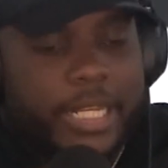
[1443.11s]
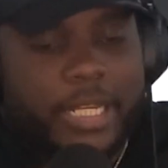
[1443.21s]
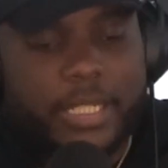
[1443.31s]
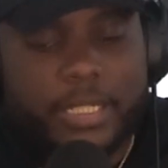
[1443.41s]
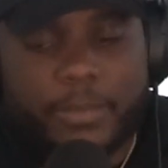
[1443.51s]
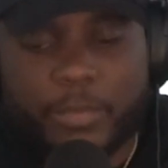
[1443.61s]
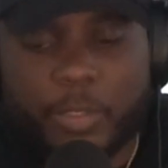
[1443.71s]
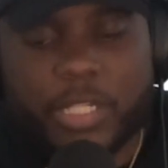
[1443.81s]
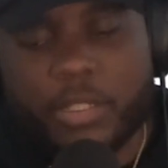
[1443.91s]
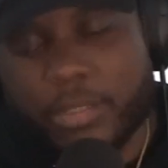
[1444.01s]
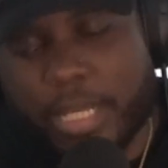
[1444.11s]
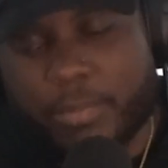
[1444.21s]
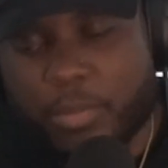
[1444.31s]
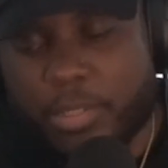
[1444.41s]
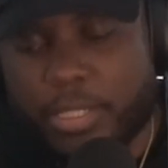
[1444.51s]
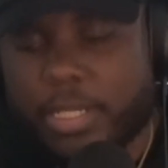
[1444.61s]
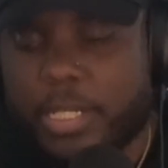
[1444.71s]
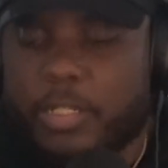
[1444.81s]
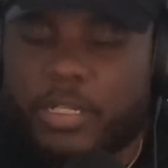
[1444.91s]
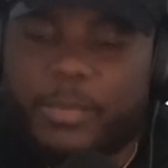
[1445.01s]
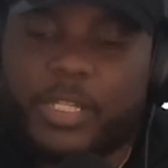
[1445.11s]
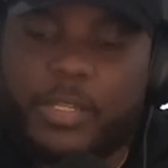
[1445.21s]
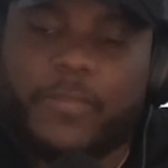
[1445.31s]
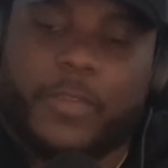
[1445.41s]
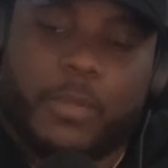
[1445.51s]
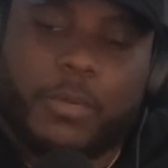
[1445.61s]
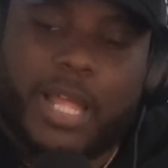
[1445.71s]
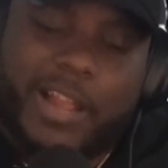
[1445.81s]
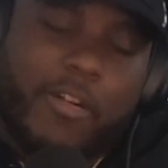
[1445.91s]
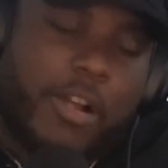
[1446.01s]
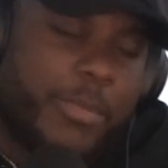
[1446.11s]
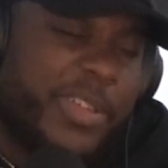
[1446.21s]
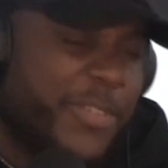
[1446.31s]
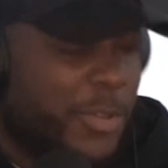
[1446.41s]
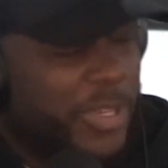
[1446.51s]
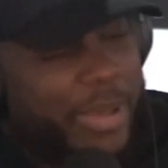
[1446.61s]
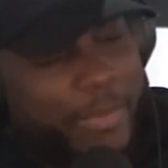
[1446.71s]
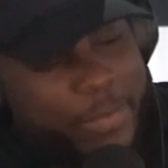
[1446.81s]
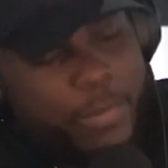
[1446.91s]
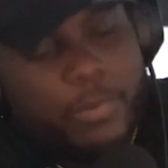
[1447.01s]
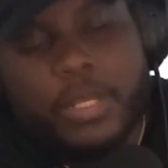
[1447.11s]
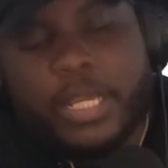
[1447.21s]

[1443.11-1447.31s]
And you said you like music, so I'm gonna give you a few like R&B, few hip hop people.